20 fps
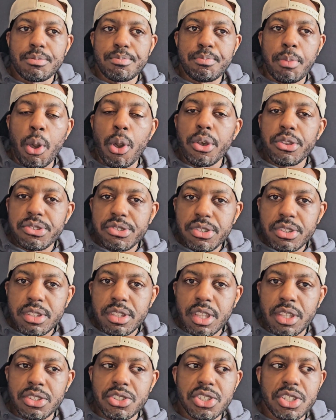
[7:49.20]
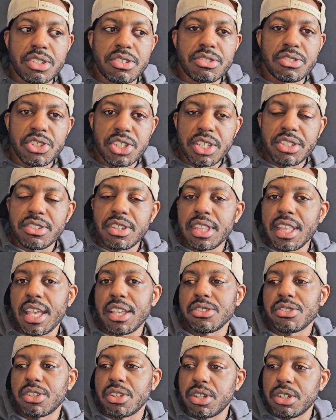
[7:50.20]
person, and she is a
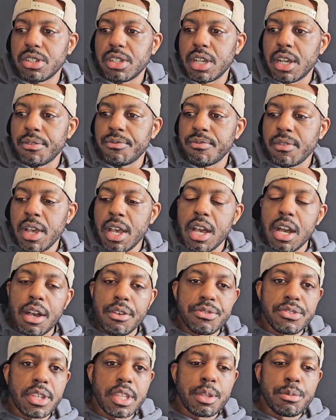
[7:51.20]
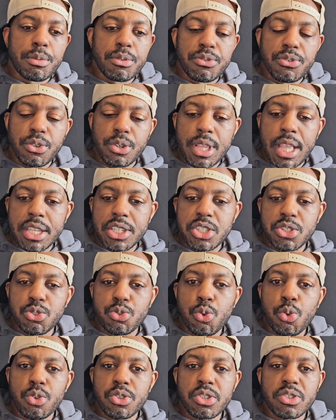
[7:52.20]
nice girl. I've said it before, like,
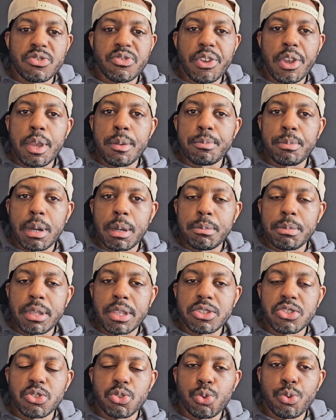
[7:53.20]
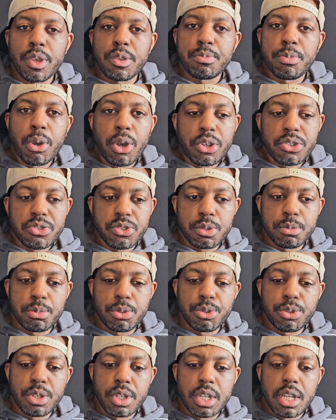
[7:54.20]
she's very bubbly and she's always
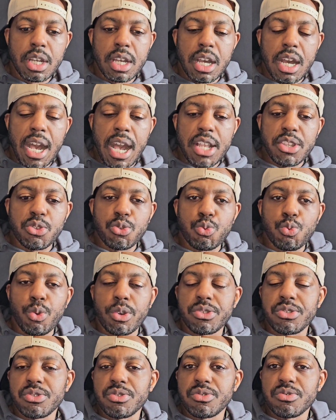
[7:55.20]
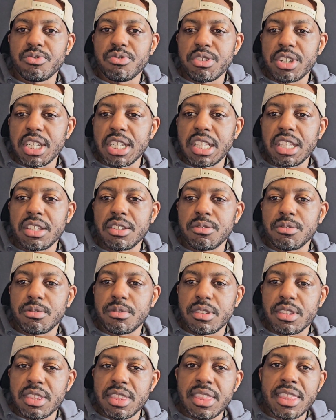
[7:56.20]
personable. I just wasn't really
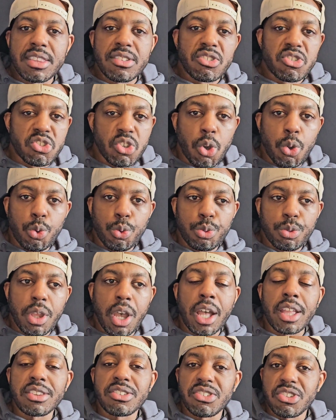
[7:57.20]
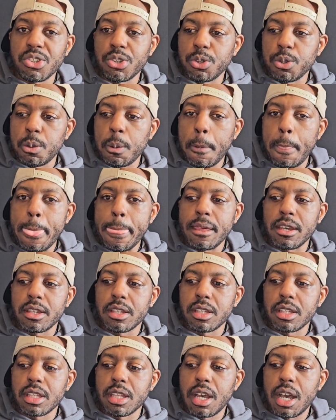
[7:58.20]
sold until
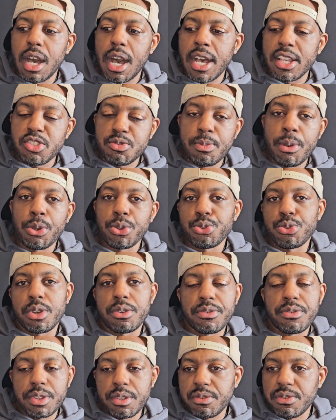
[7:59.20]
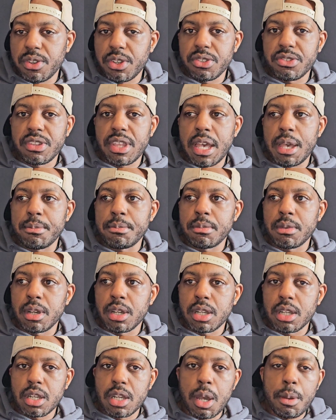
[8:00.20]
I spoke to her first time
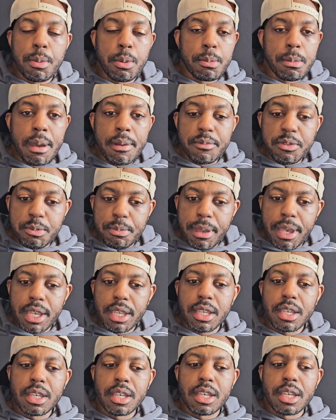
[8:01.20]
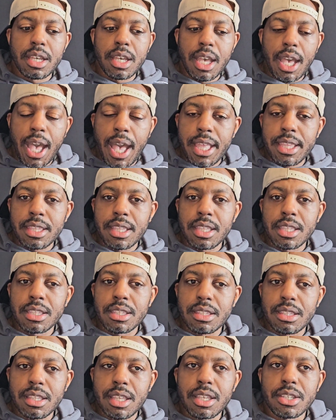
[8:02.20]
a couple months back, and
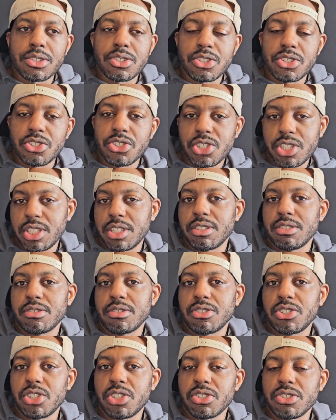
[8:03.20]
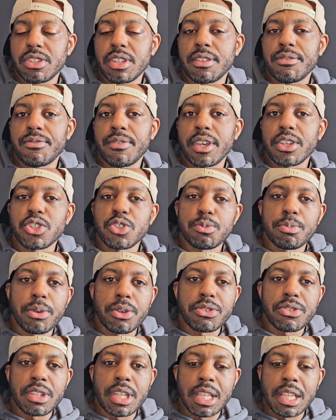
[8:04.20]
then yeah, she's an infectious
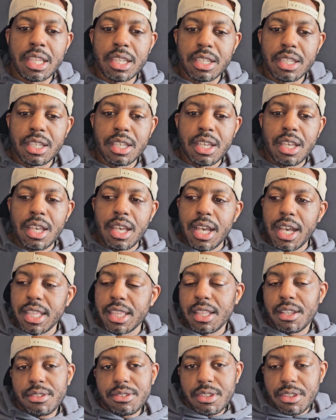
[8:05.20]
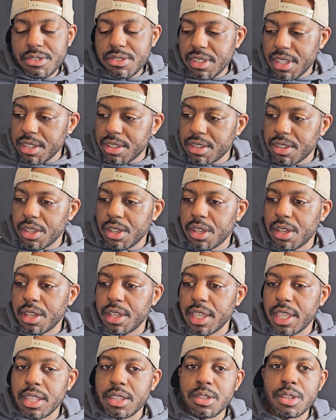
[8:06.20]
personality. And as I said
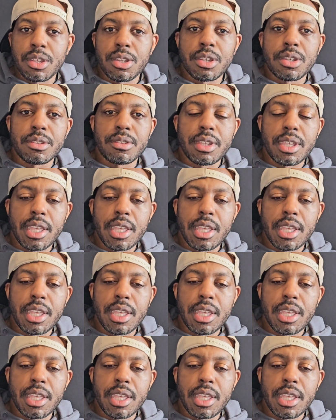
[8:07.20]
in the